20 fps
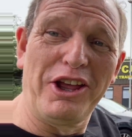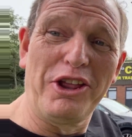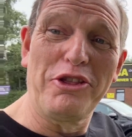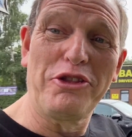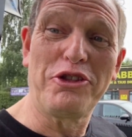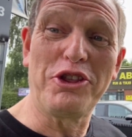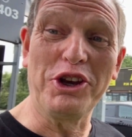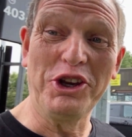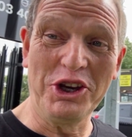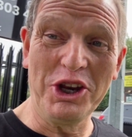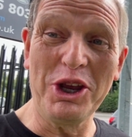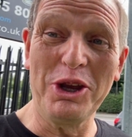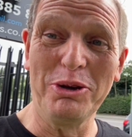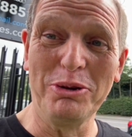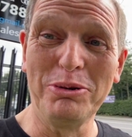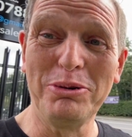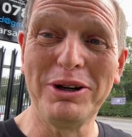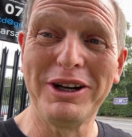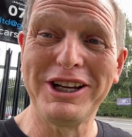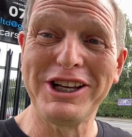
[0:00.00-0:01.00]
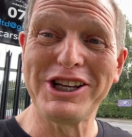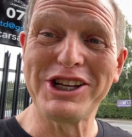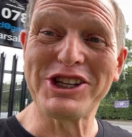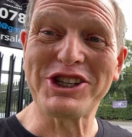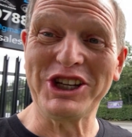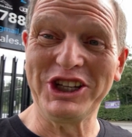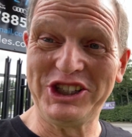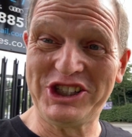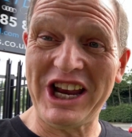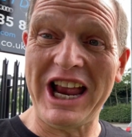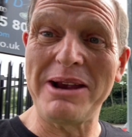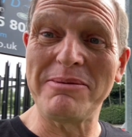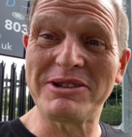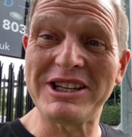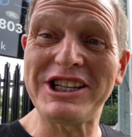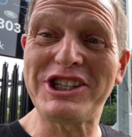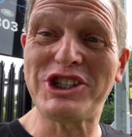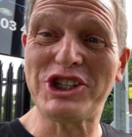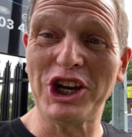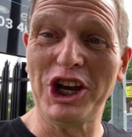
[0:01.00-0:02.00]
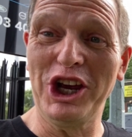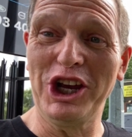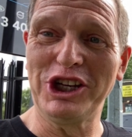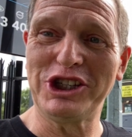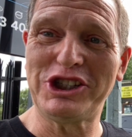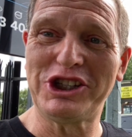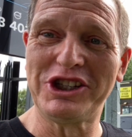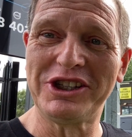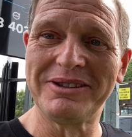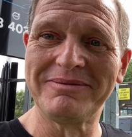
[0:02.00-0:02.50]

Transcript: the new St James's Church.